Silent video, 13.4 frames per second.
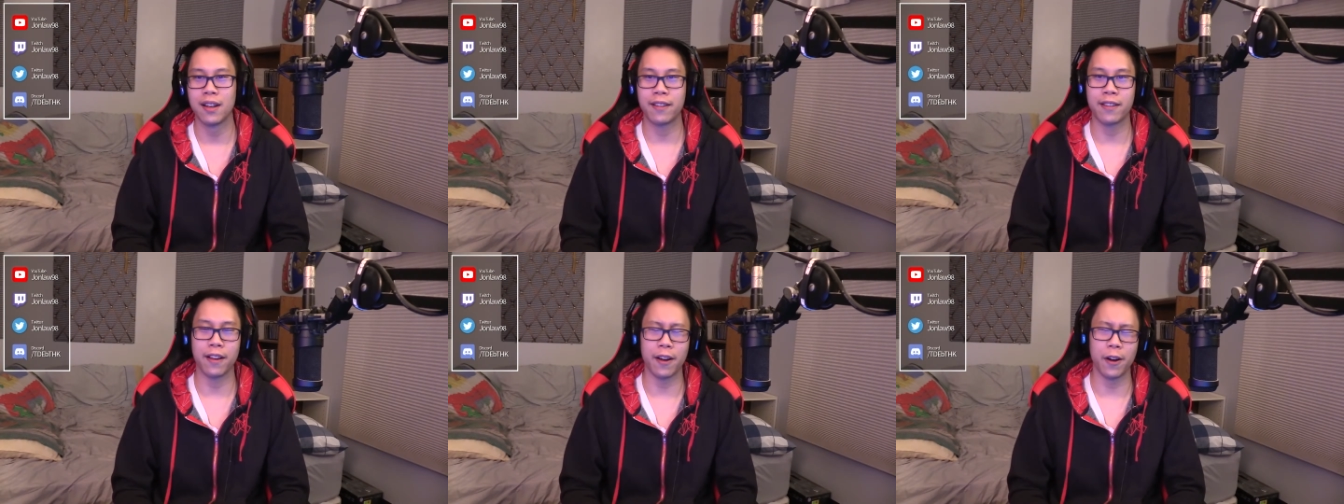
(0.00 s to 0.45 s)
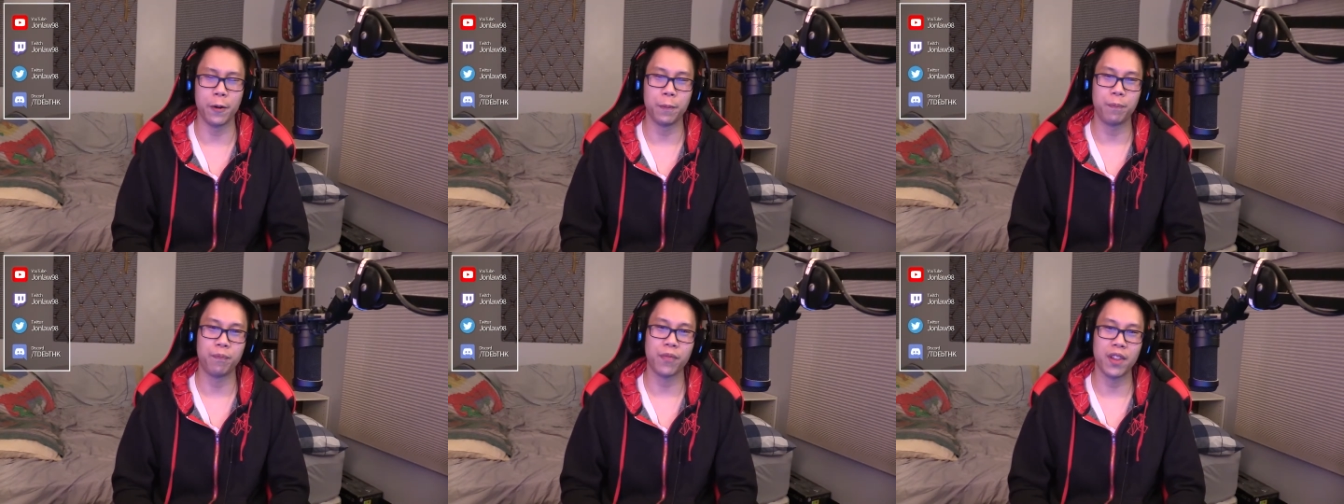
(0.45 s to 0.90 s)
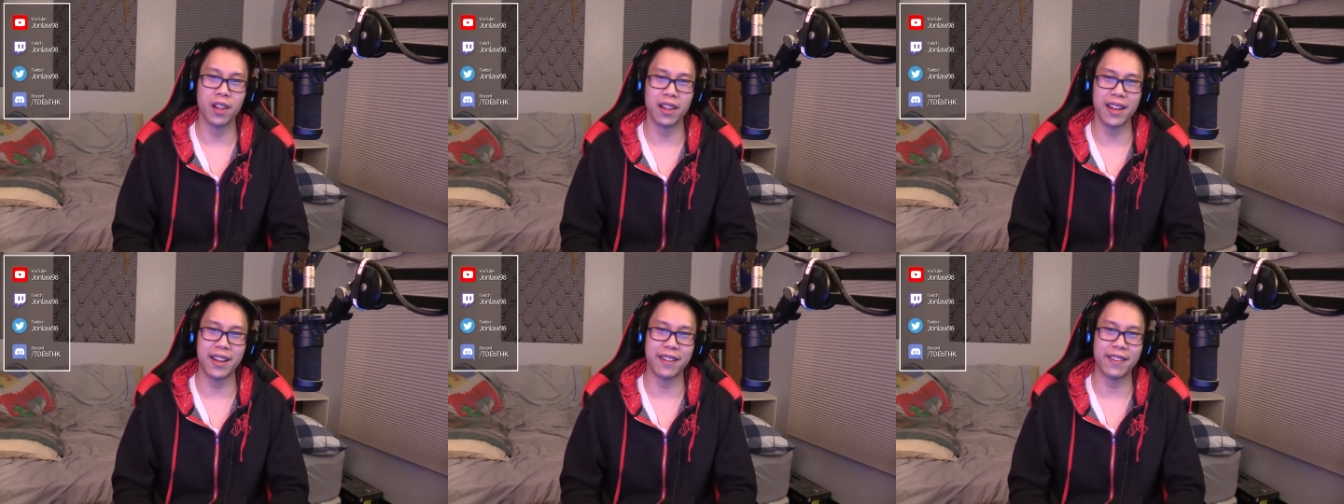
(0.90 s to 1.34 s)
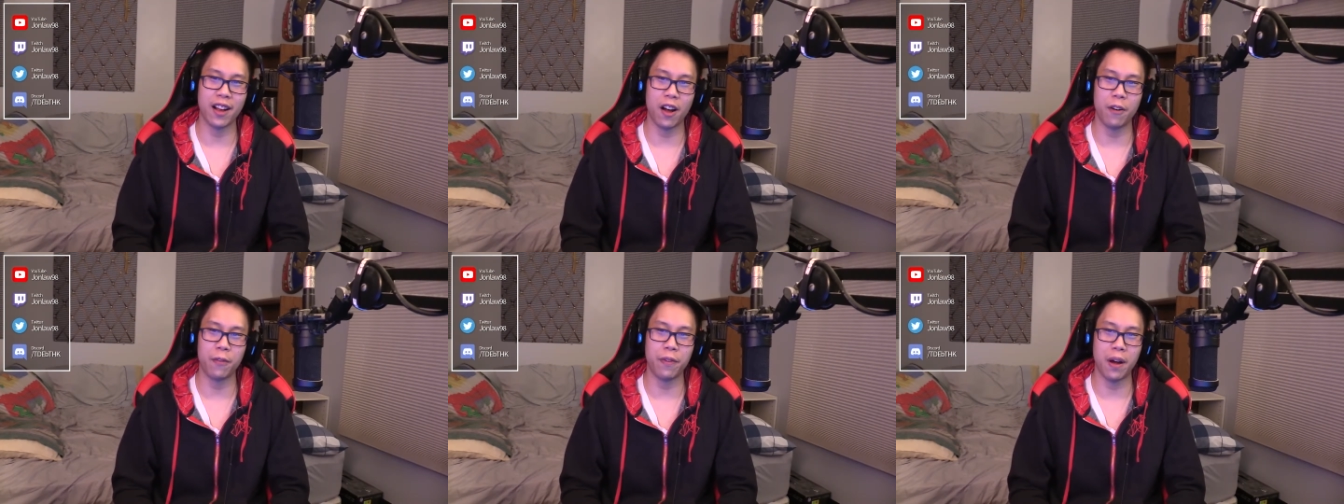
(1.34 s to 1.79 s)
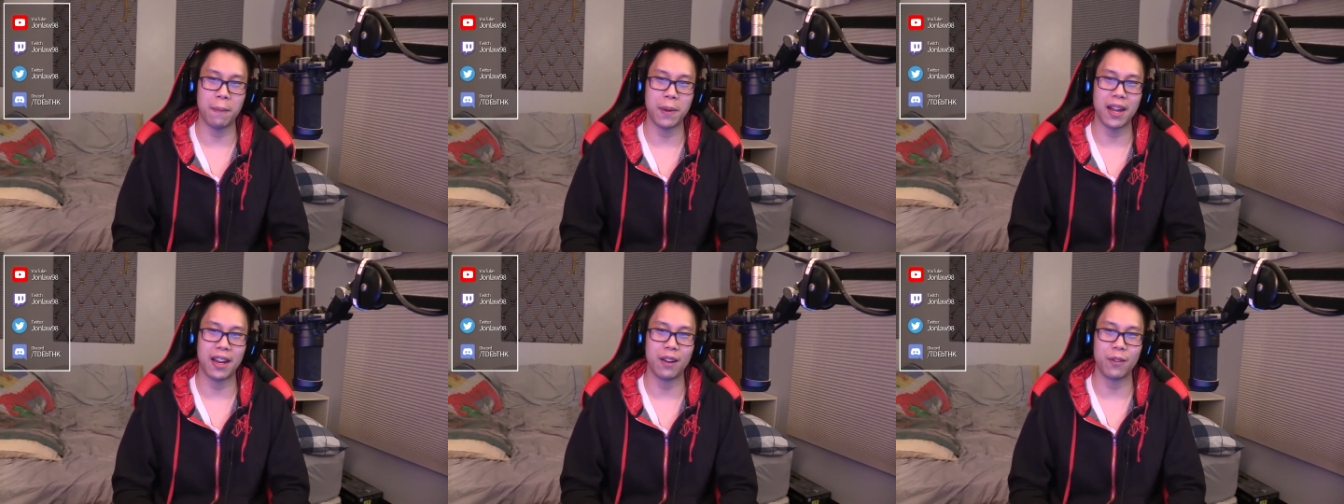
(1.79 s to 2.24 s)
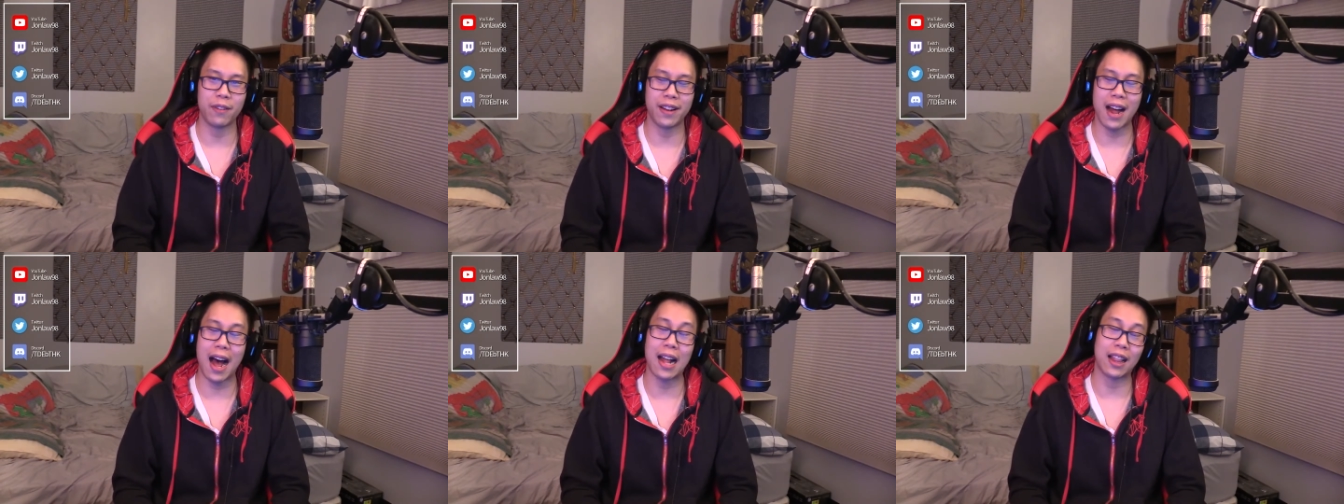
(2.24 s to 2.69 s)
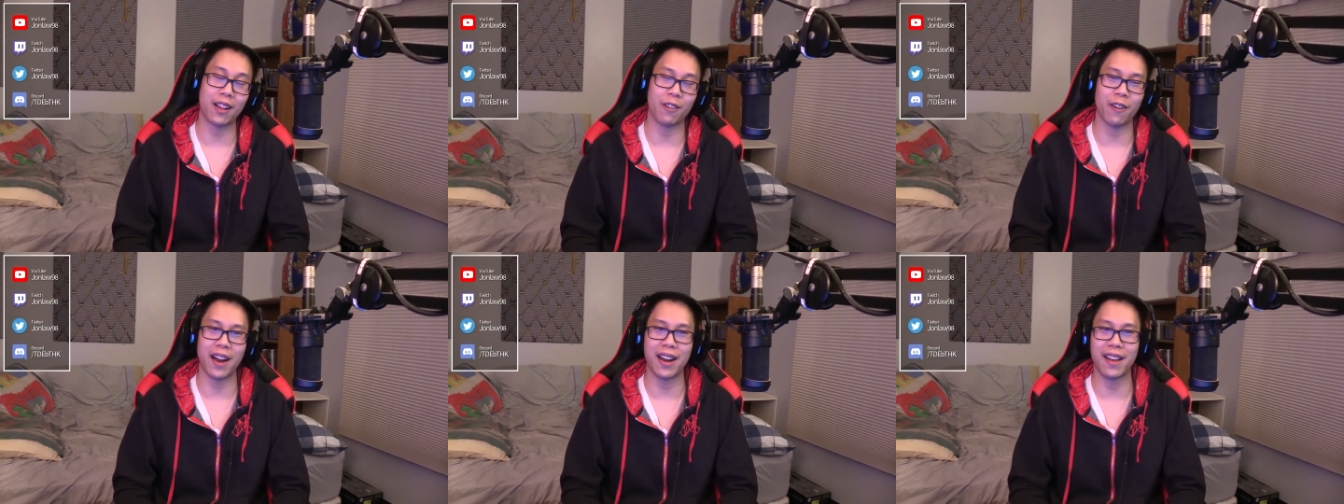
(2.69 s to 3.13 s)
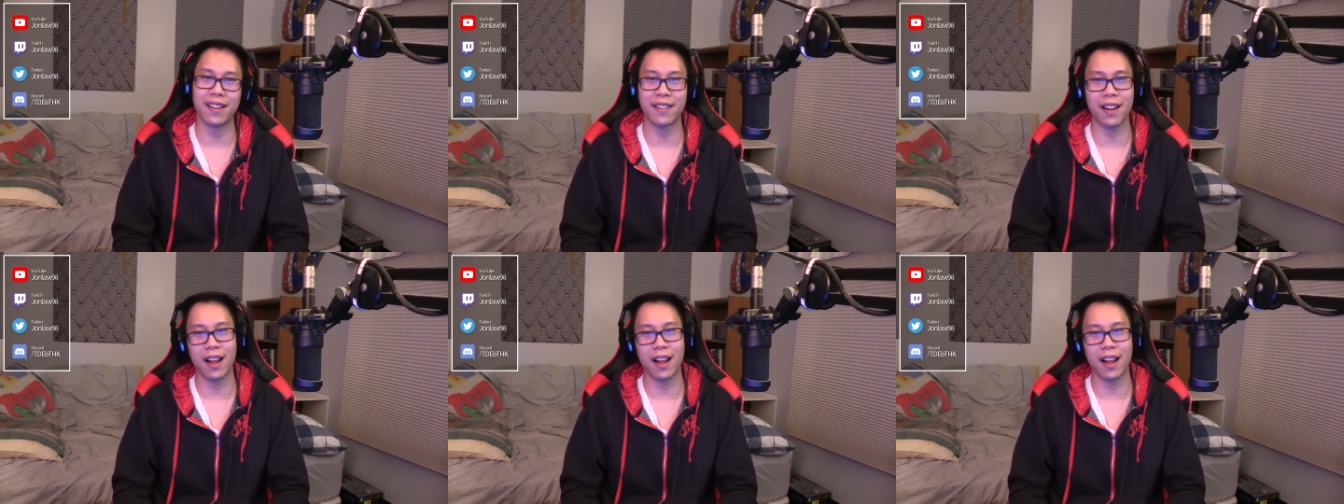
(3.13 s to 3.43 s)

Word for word: So the league itself, I mean, it was not the greatest.